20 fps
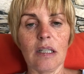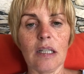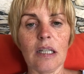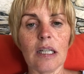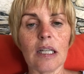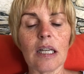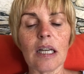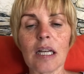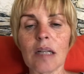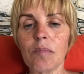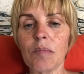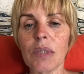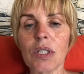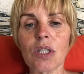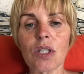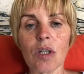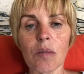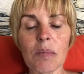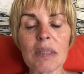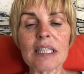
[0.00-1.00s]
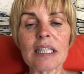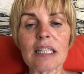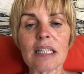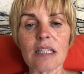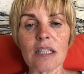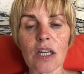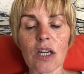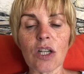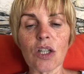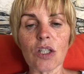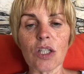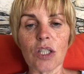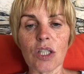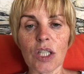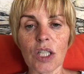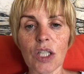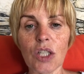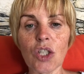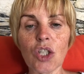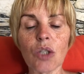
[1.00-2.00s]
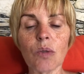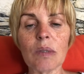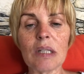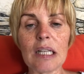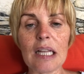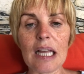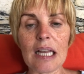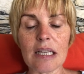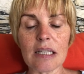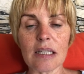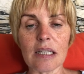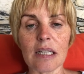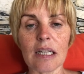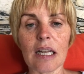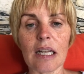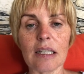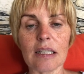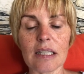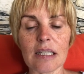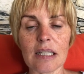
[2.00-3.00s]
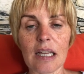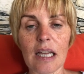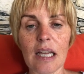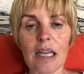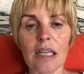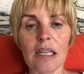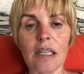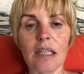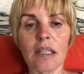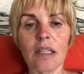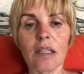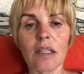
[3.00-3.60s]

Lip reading: it can be someone that's there to teach you a lesson and say,